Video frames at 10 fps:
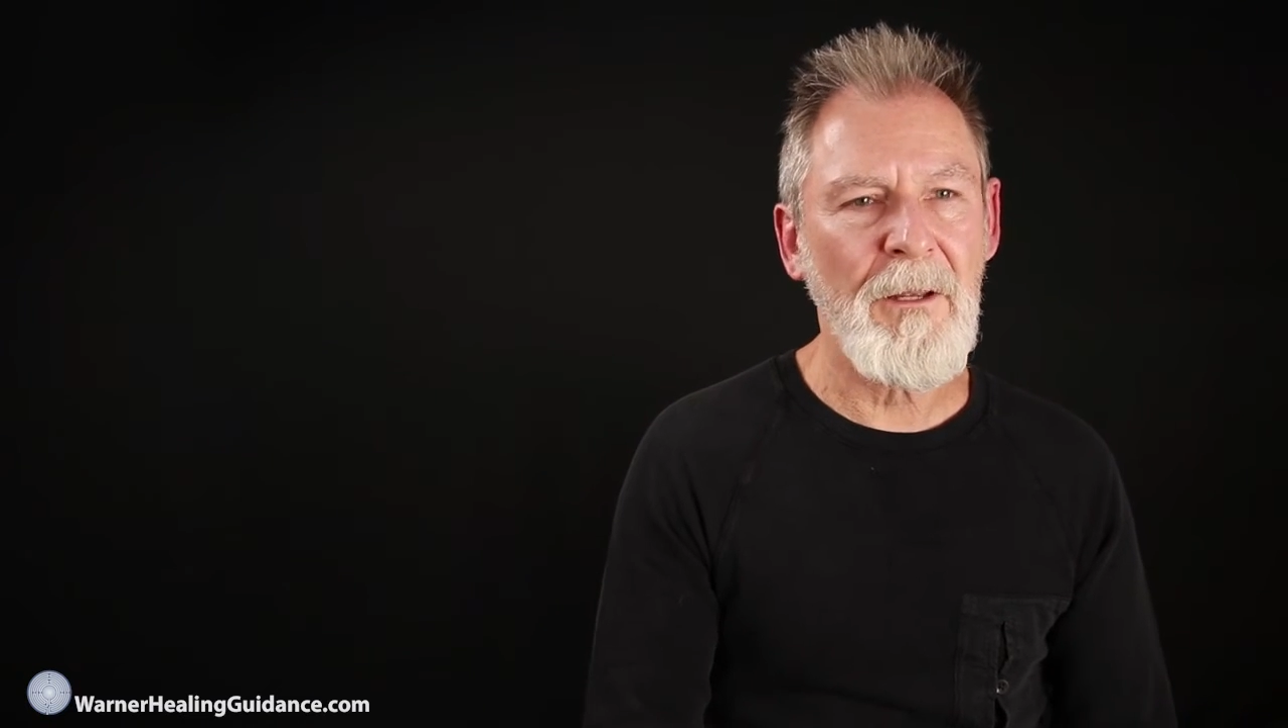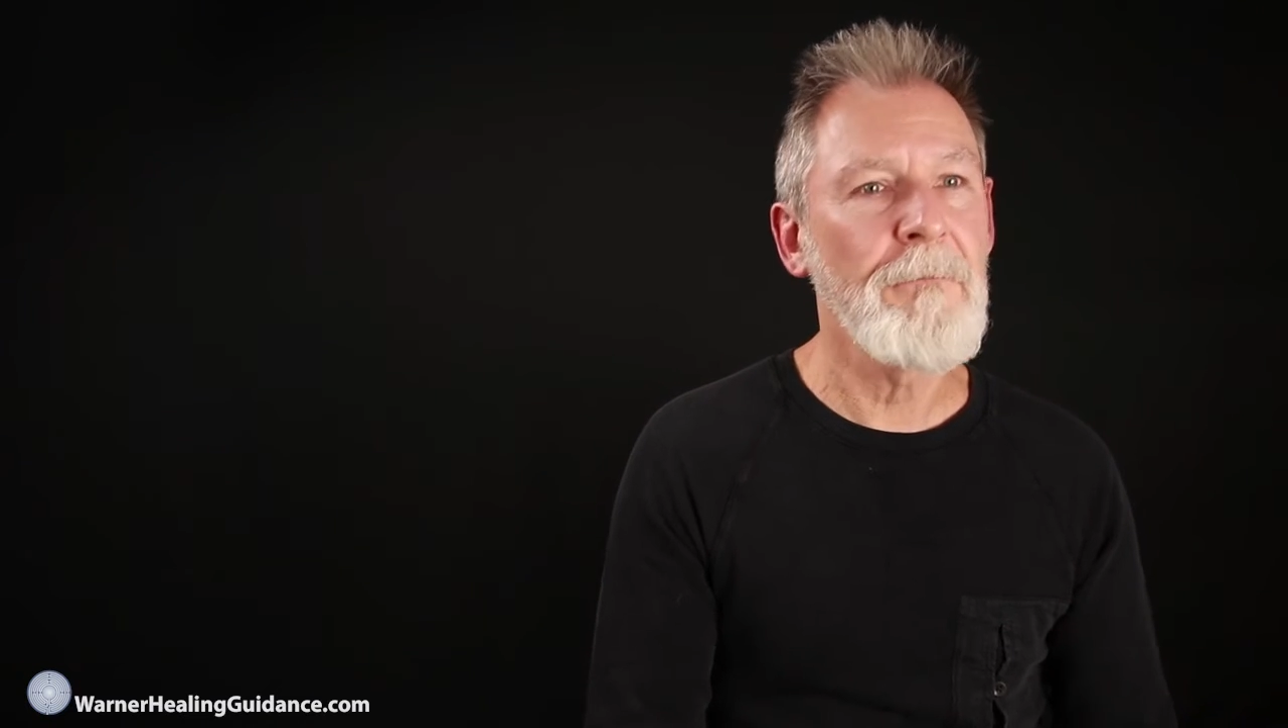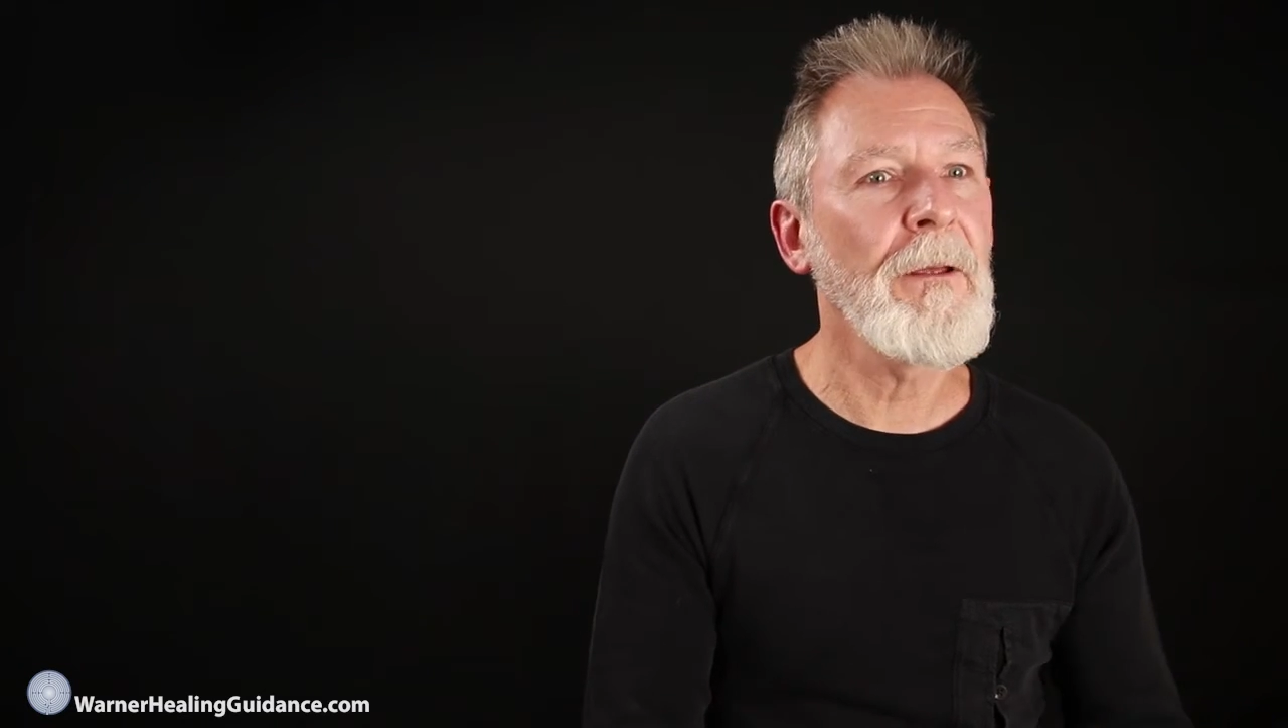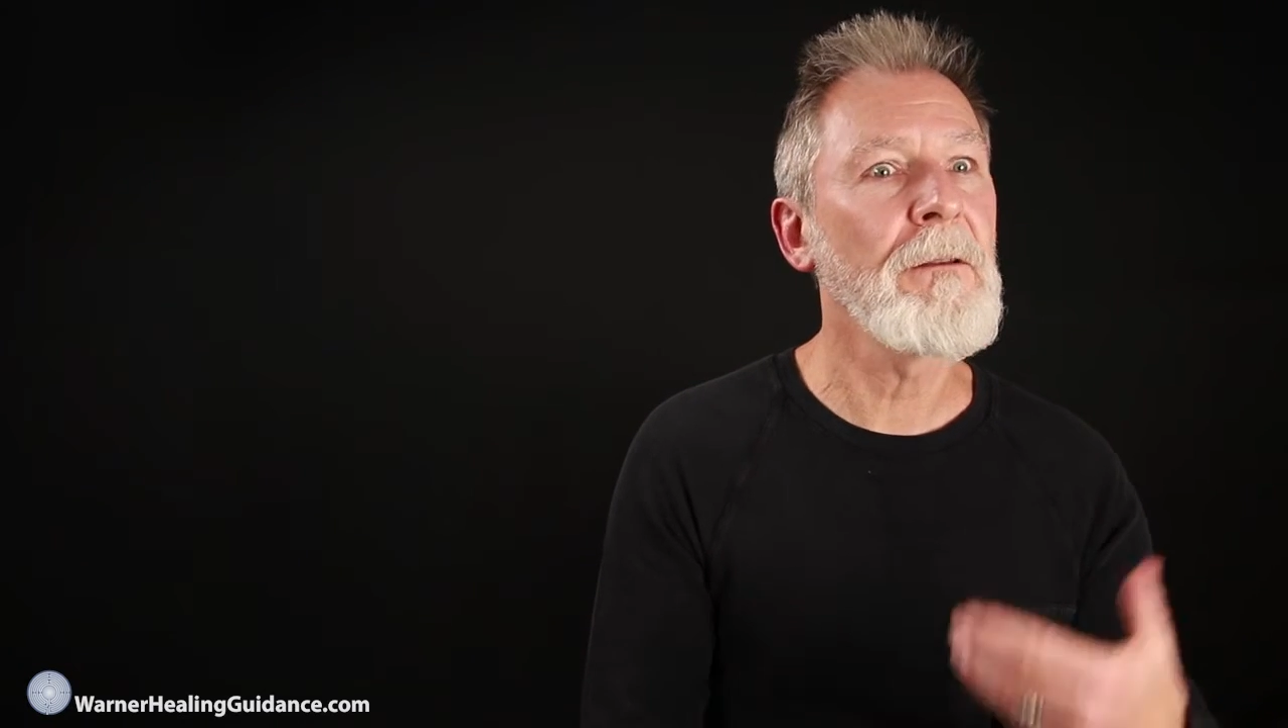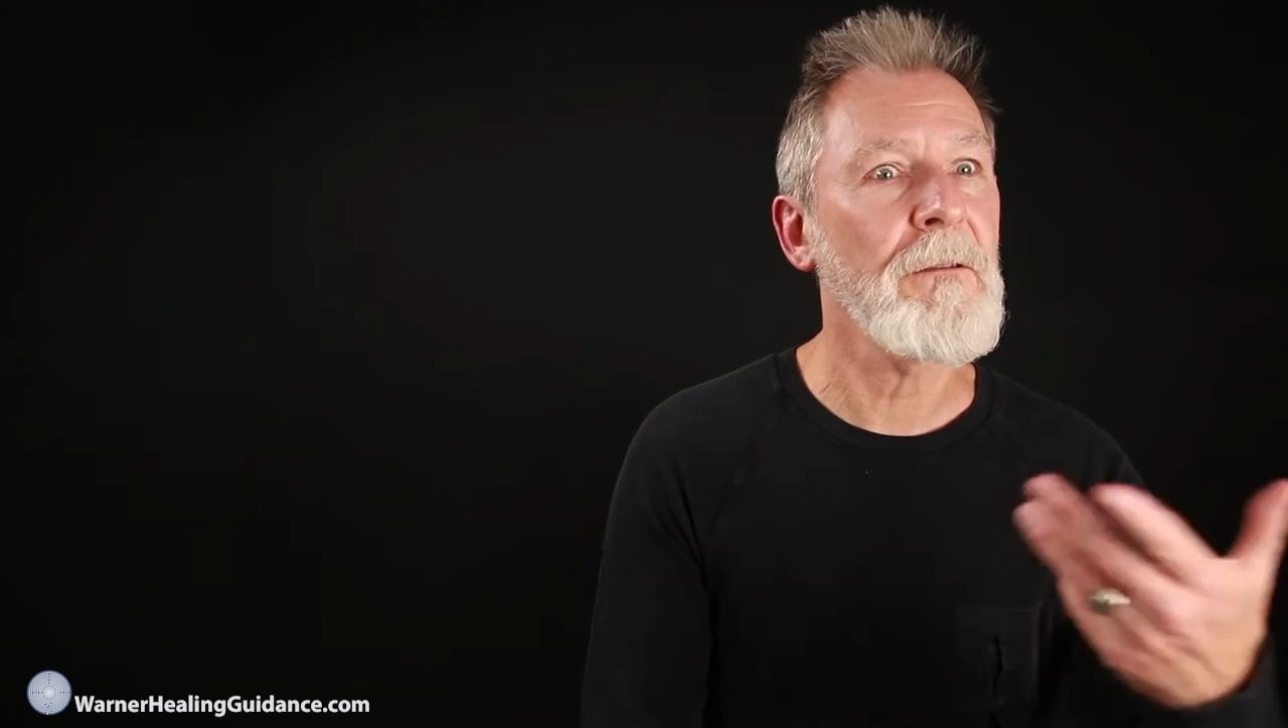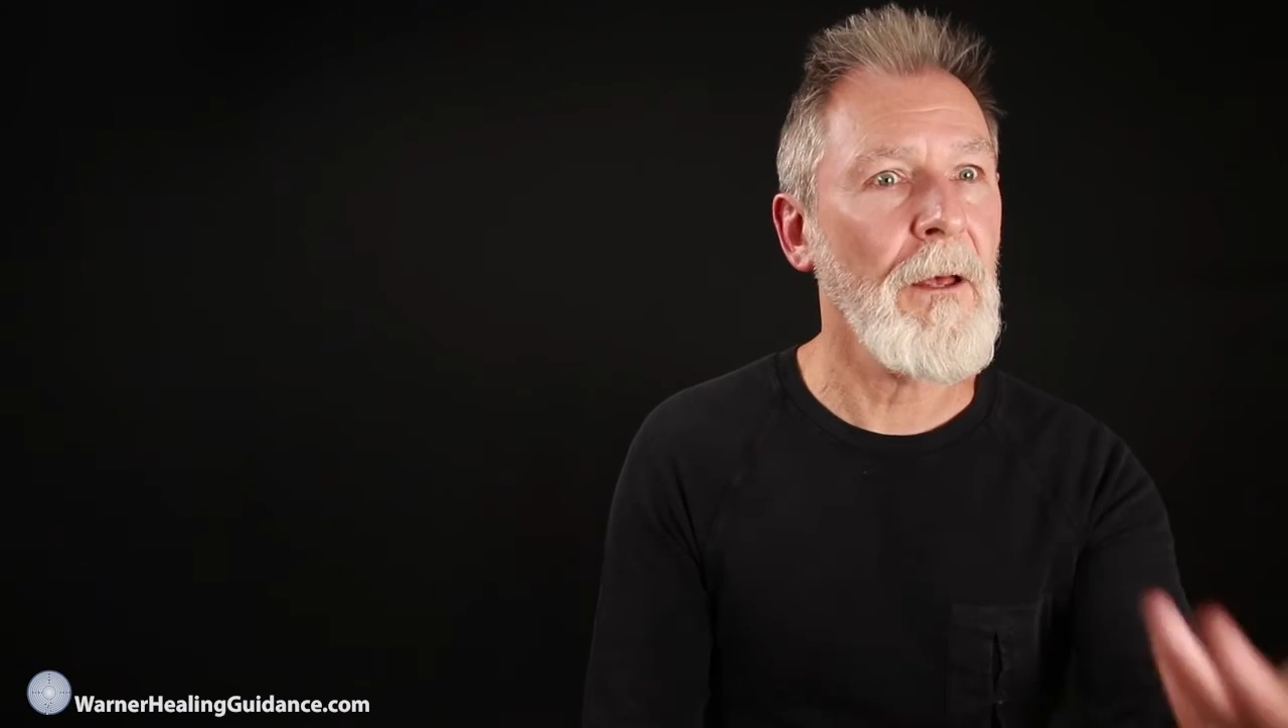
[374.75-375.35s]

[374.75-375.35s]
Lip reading: convince